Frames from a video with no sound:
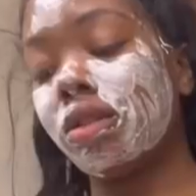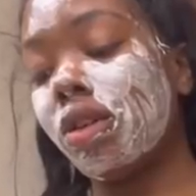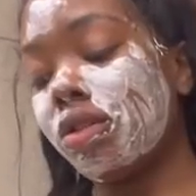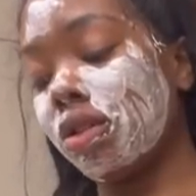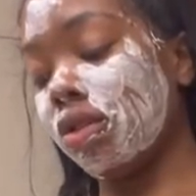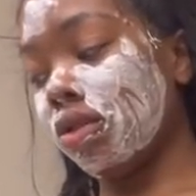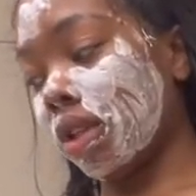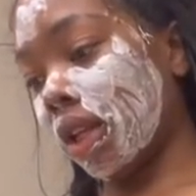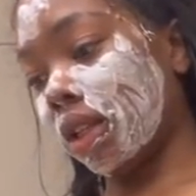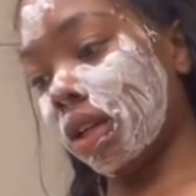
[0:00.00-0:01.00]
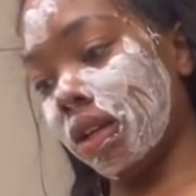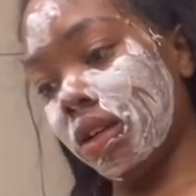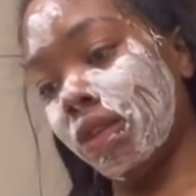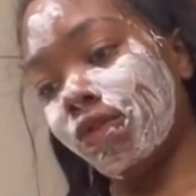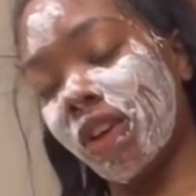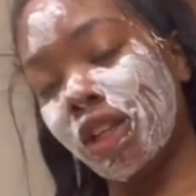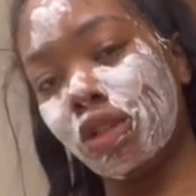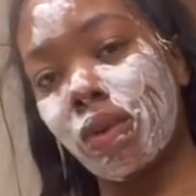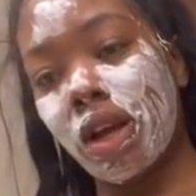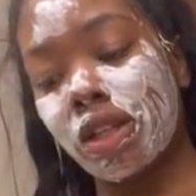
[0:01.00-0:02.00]
I used to use like the face
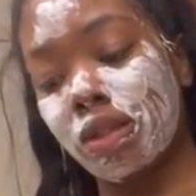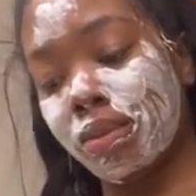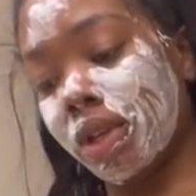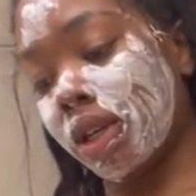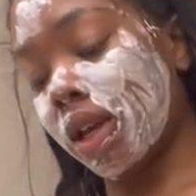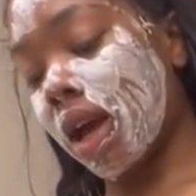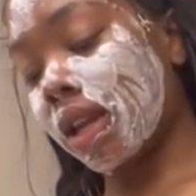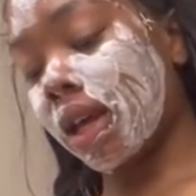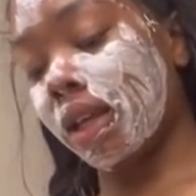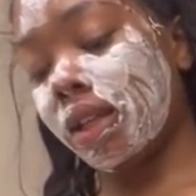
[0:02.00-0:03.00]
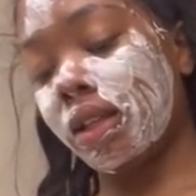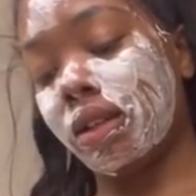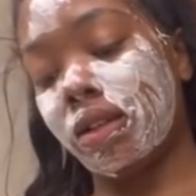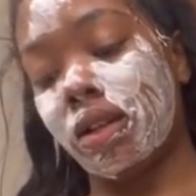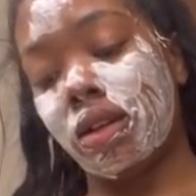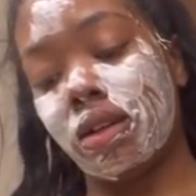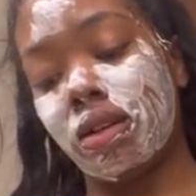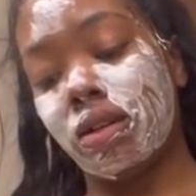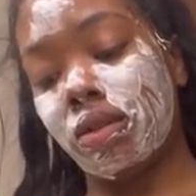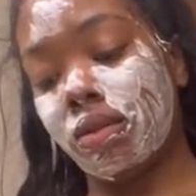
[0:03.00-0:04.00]
wash, but I like
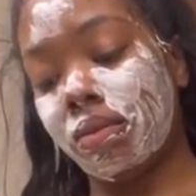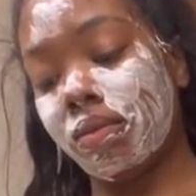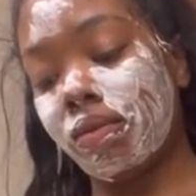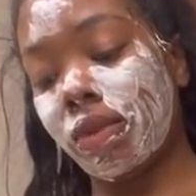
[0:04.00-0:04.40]
the